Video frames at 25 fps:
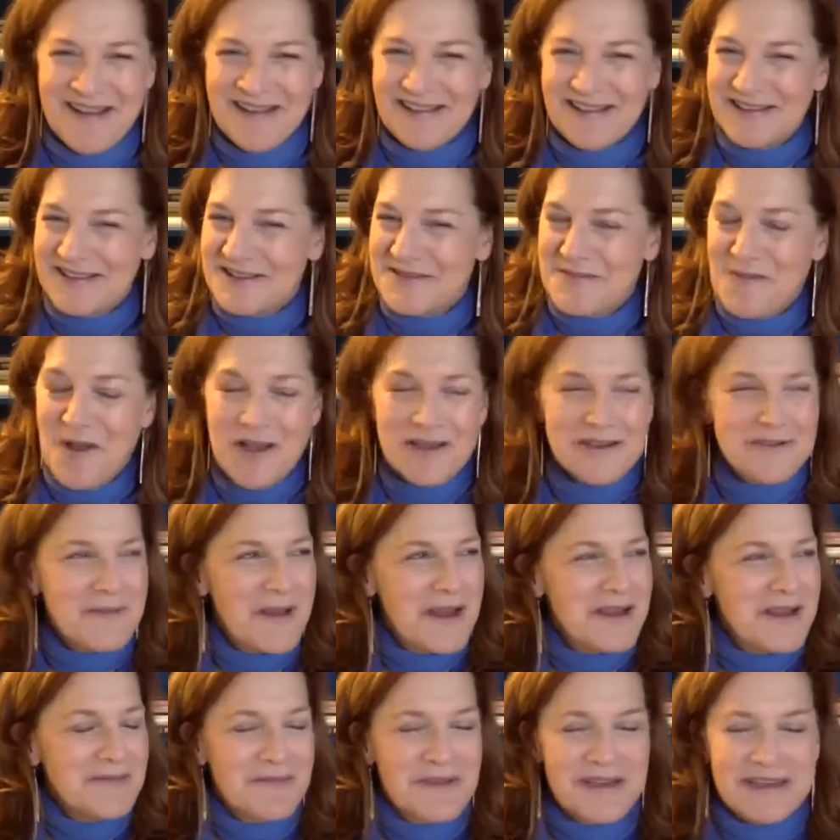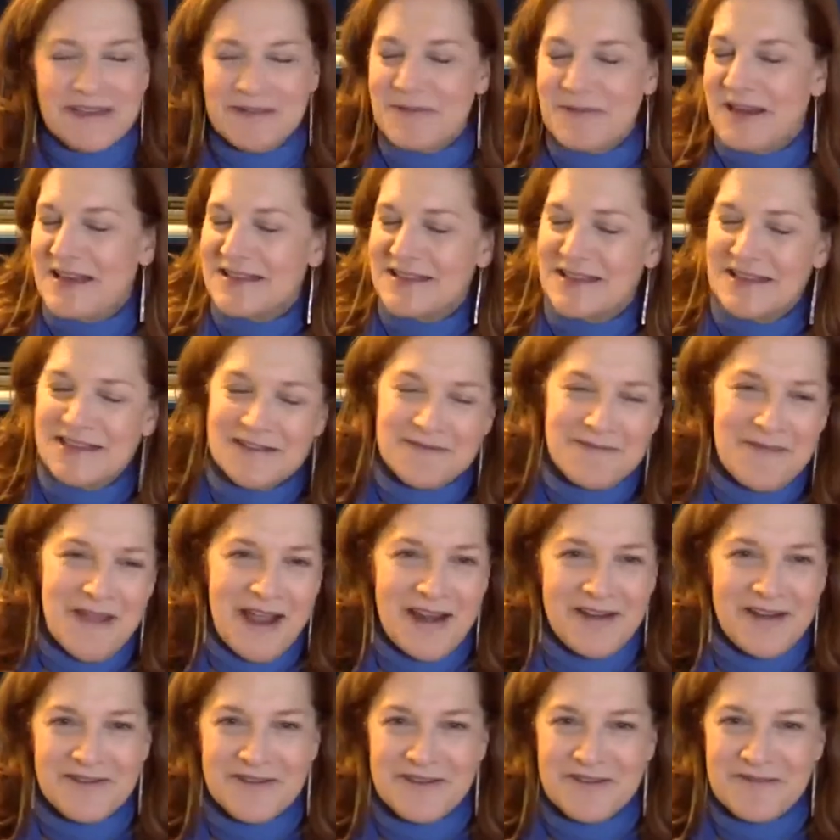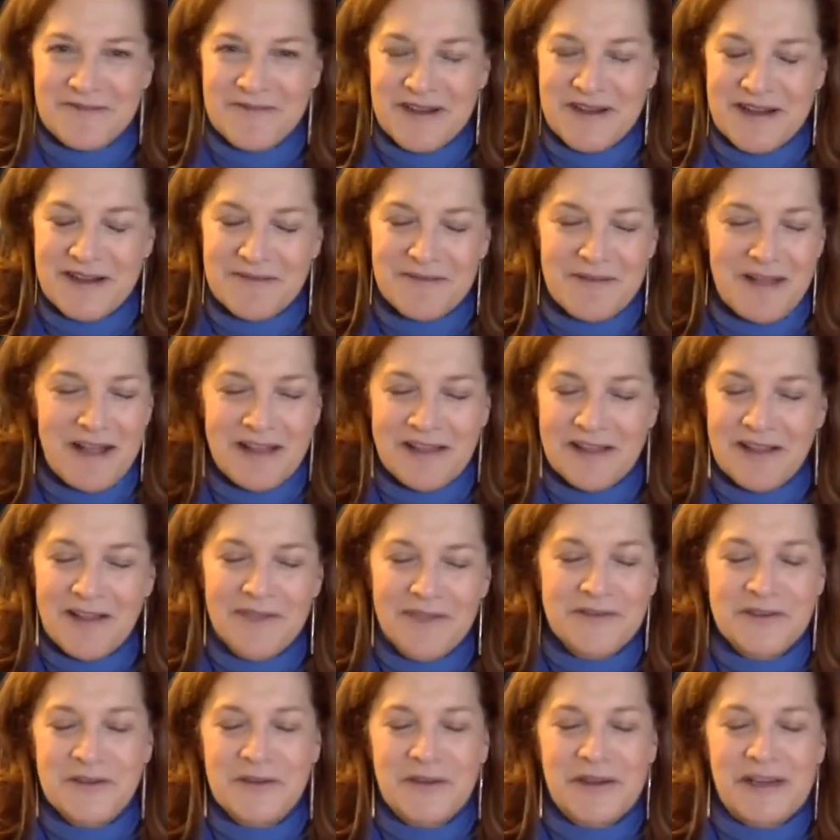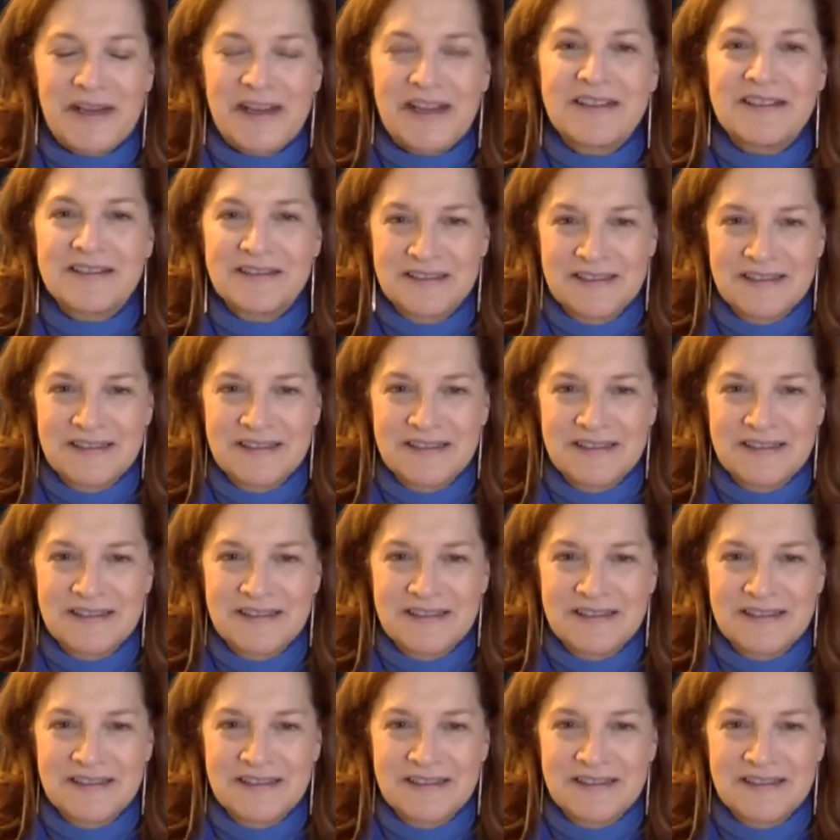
Small space, big space doesn't matter to me. I love doing it.